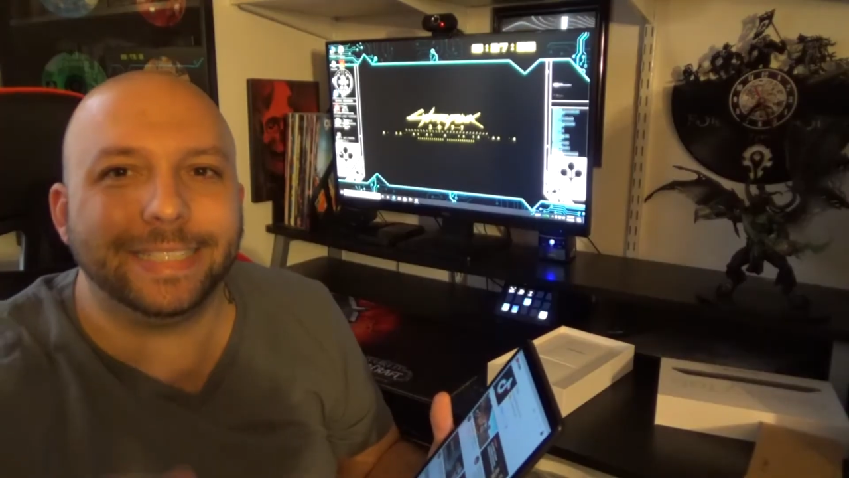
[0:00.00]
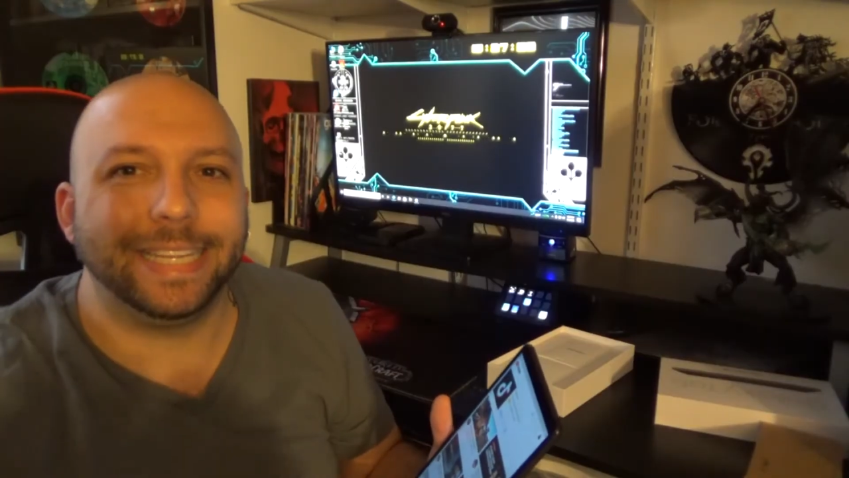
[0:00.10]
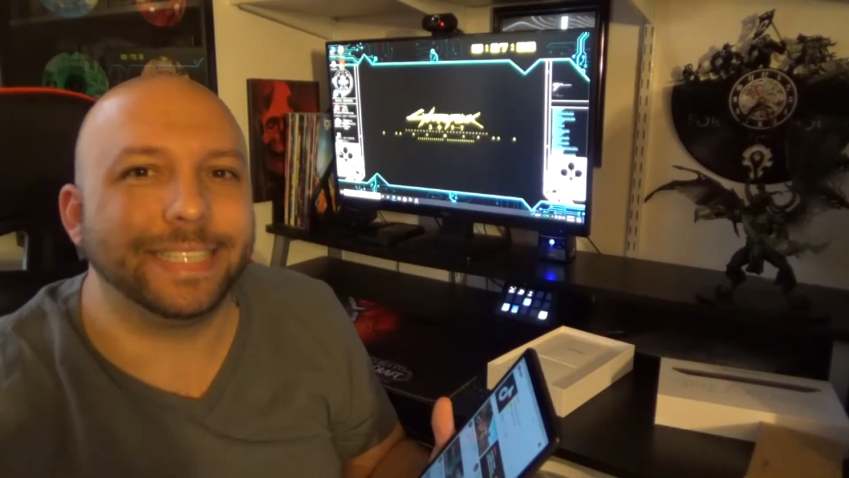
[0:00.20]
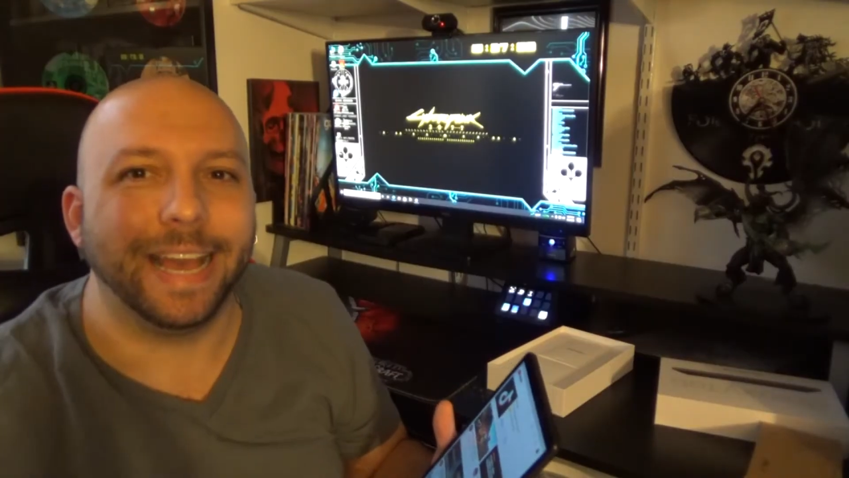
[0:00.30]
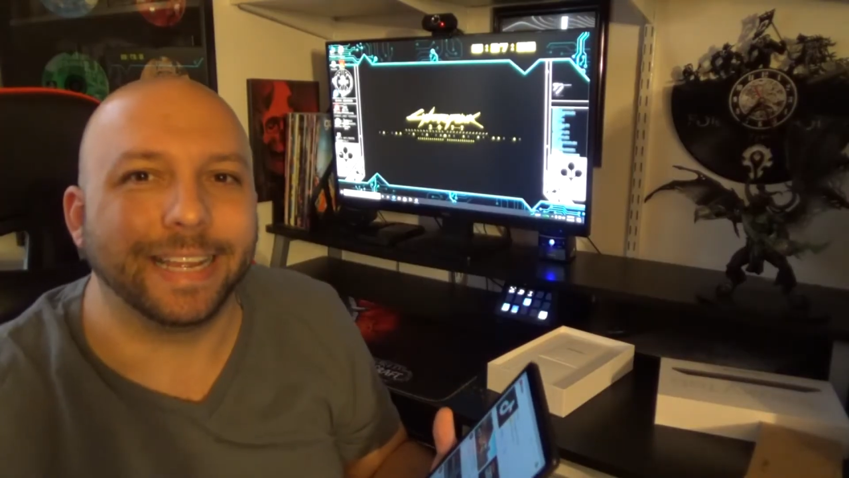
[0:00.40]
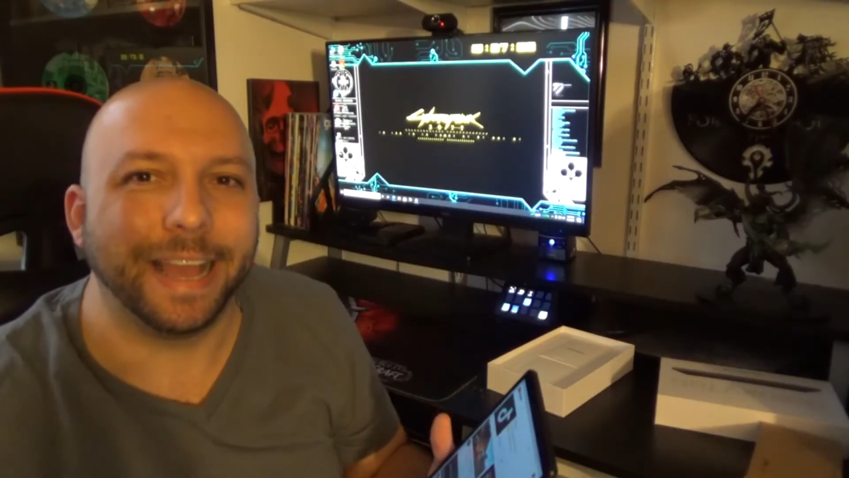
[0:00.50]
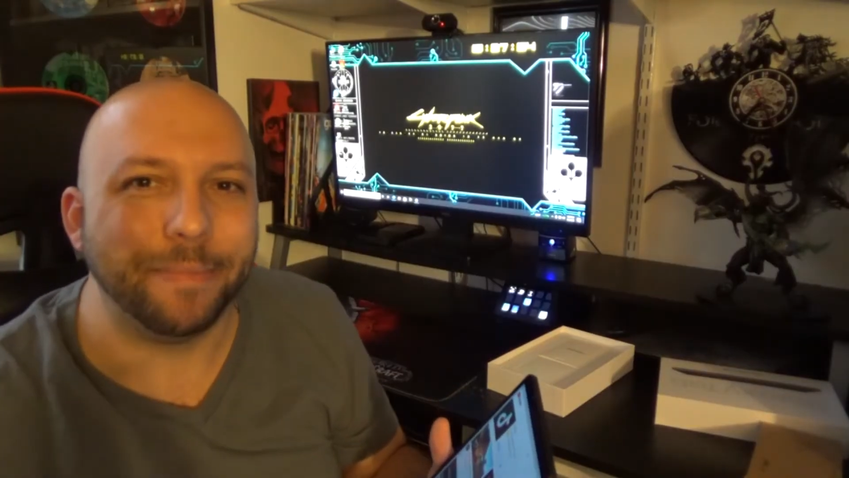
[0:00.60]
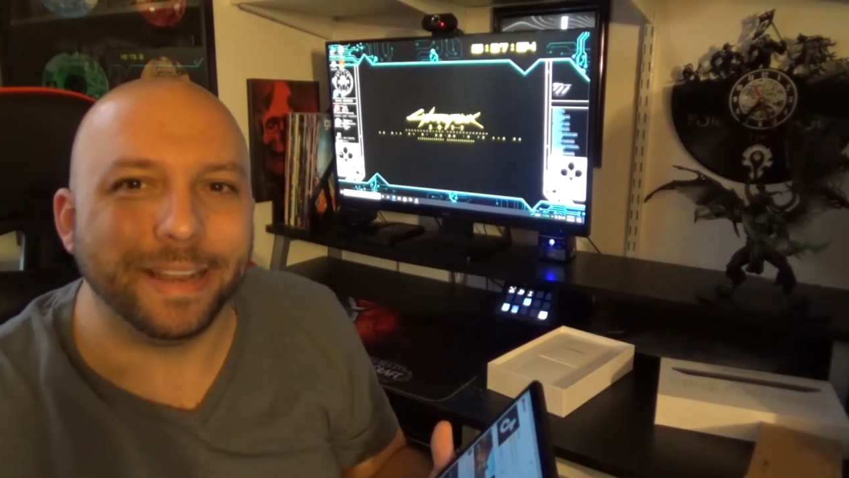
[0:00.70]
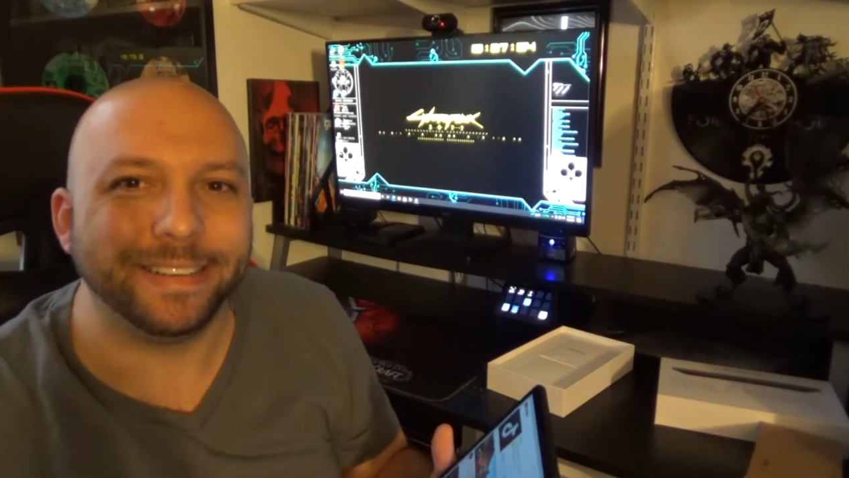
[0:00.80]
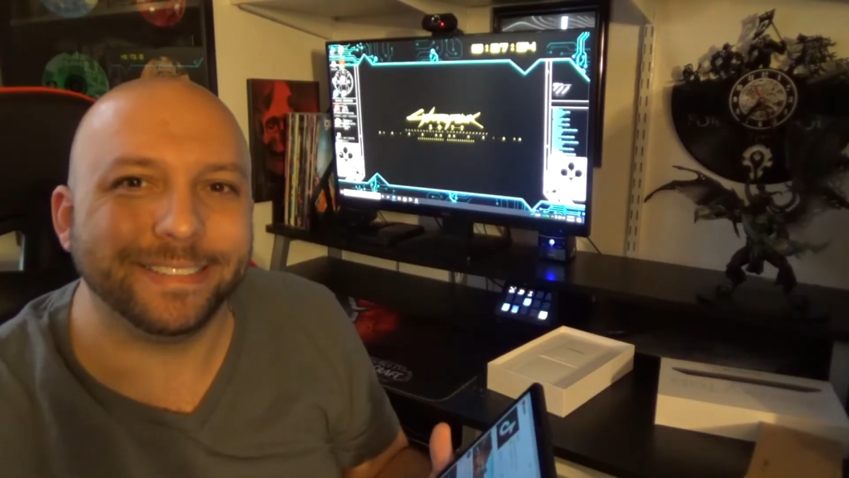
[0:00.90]
TikTok. I
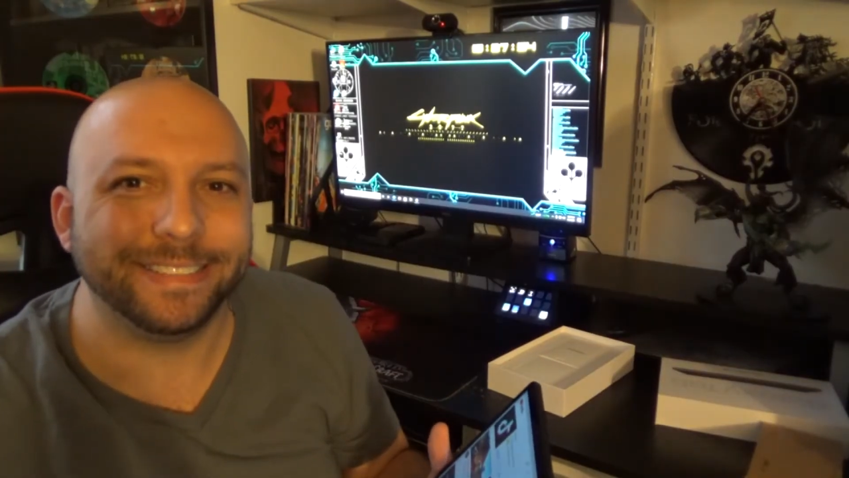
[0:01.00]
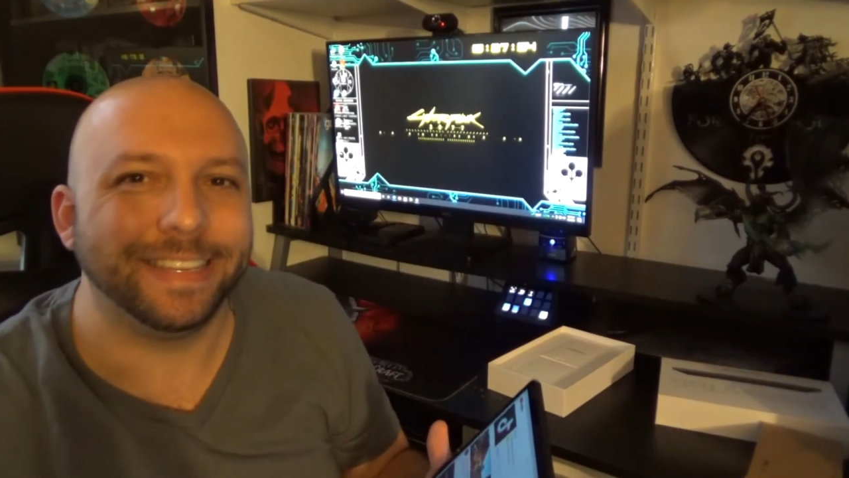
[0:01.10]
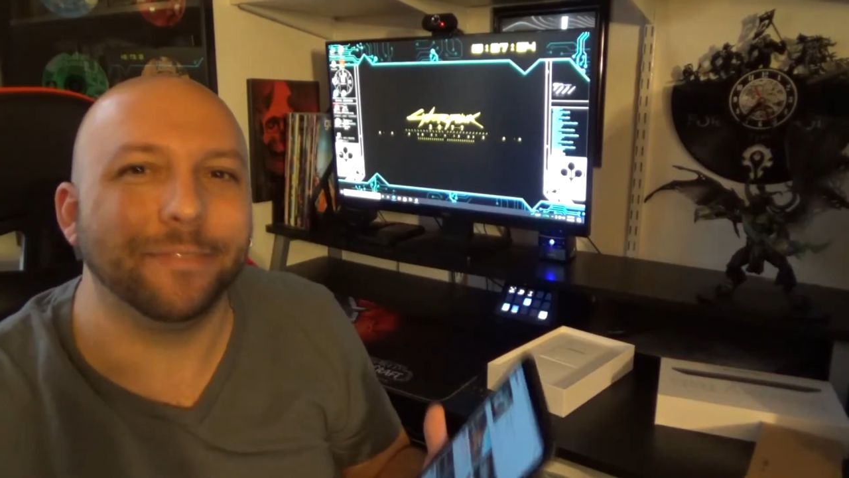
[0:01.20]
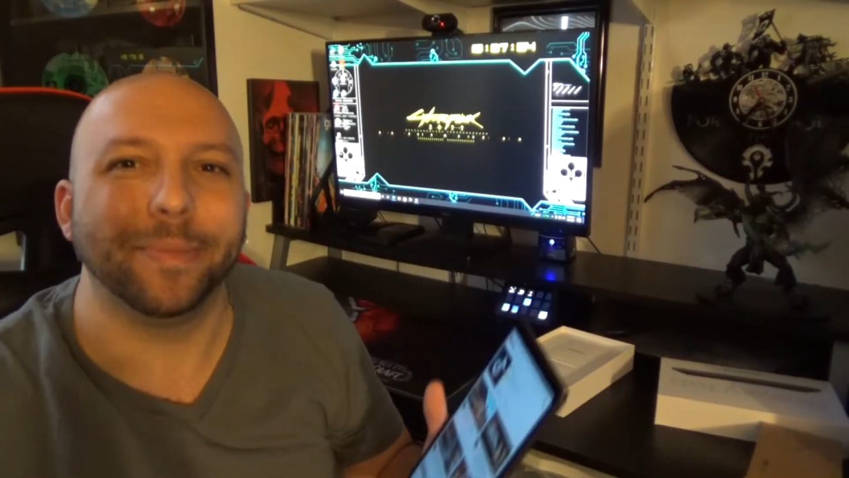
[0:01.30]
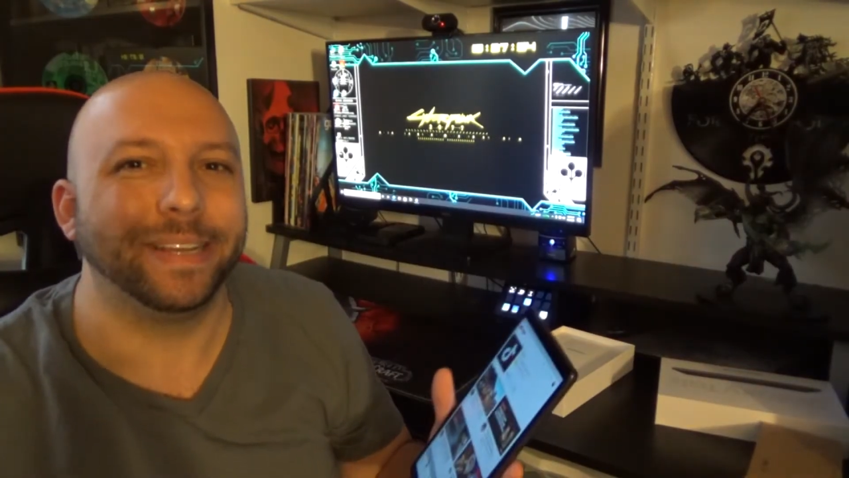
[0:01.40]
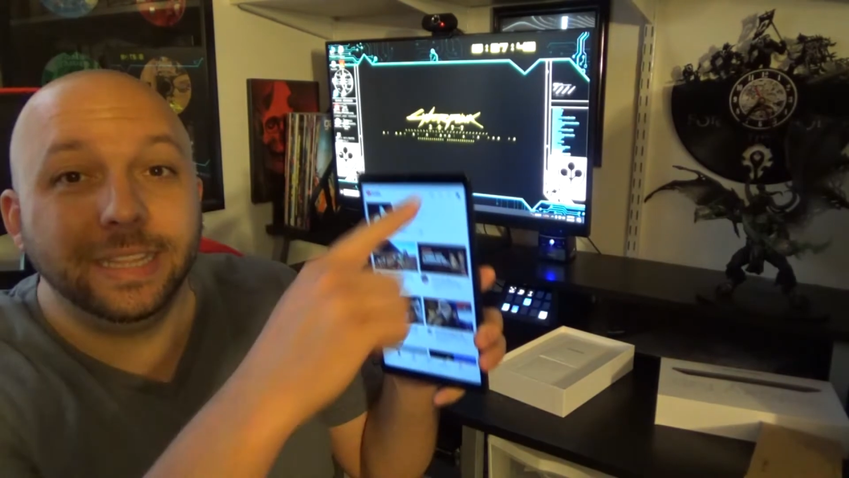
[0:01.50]
meant, never mind.